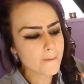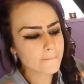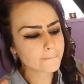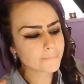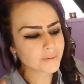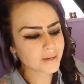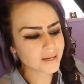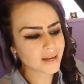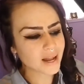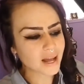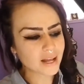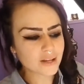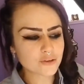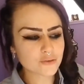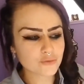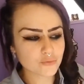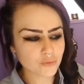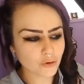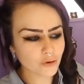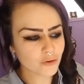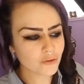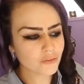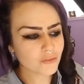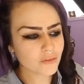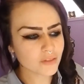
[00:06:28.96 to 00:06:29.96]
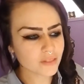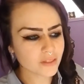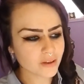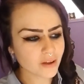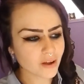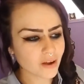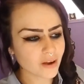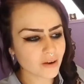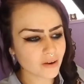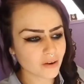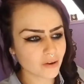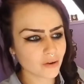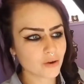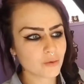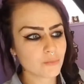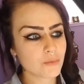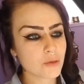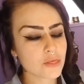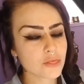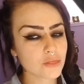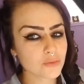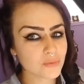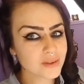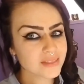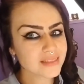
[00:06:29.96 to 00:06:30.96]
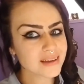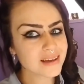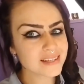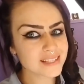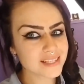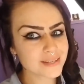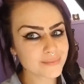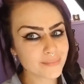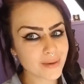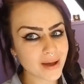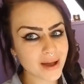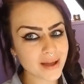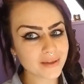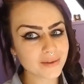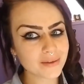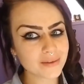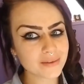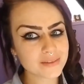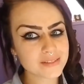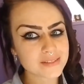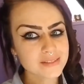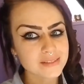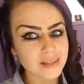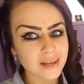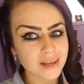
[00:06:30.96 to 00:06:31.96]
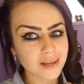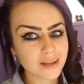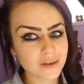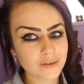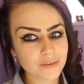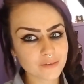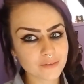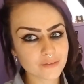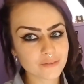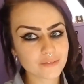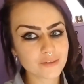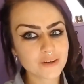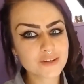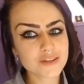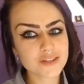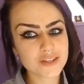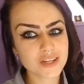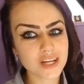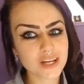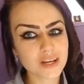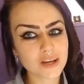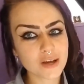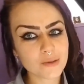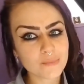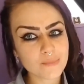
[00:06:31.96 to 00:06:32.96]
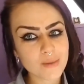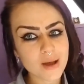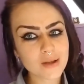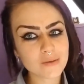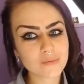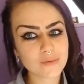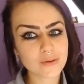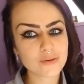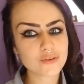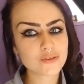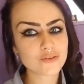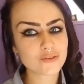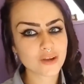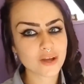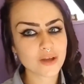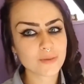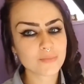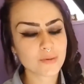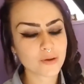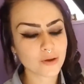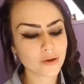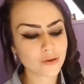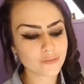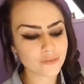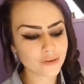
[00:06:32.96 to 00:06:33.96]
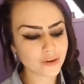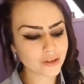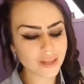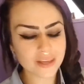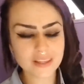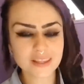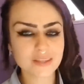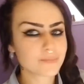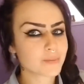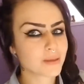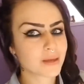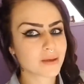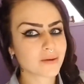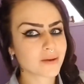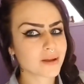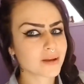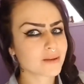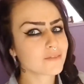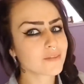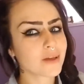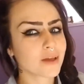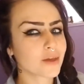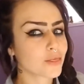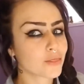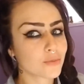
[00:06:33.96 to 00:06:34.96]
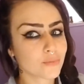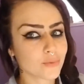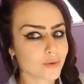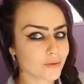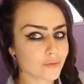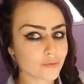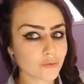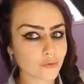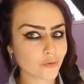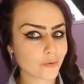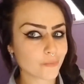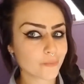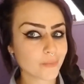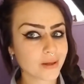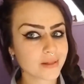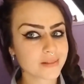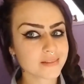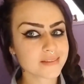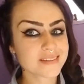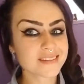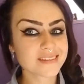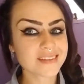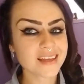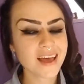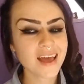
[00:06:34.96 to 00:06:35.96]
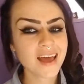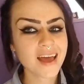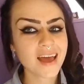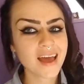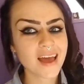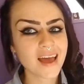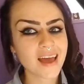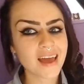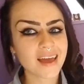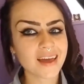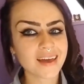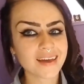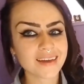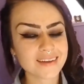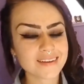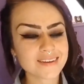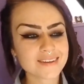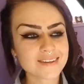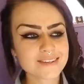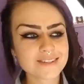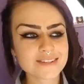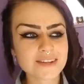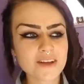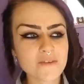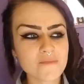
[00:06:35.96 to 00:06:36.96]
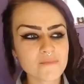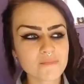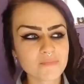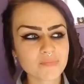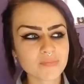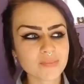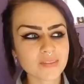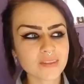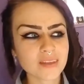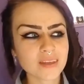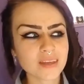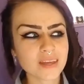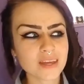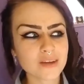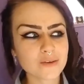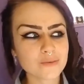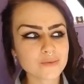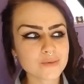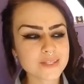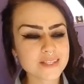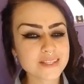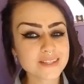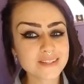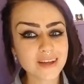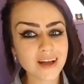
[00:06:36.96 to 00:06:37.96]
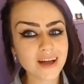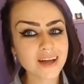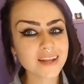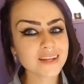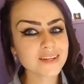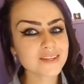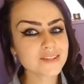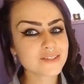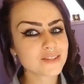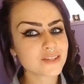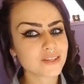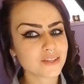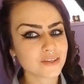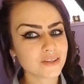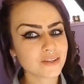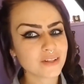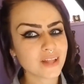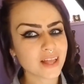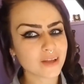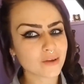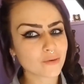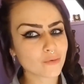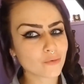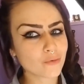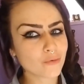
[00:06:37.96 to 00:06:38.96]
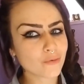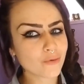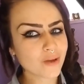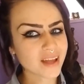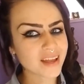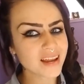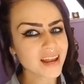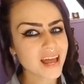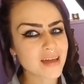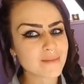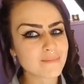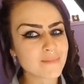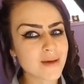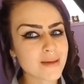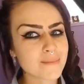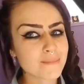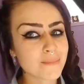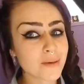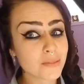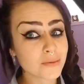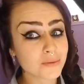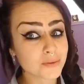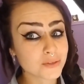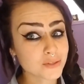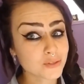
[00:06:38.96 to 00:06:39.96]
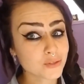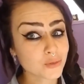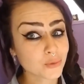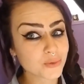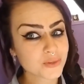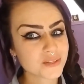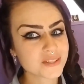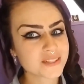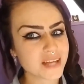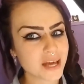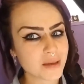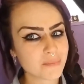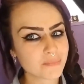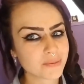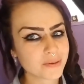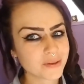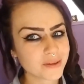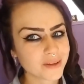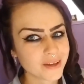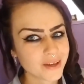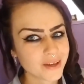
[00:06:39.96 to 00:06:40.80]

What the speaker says: but I drove the car home 3,000 miles, like, finishing my road trip over like the period of like 3 or 4 months, and it was not until like right at my mother's doorstep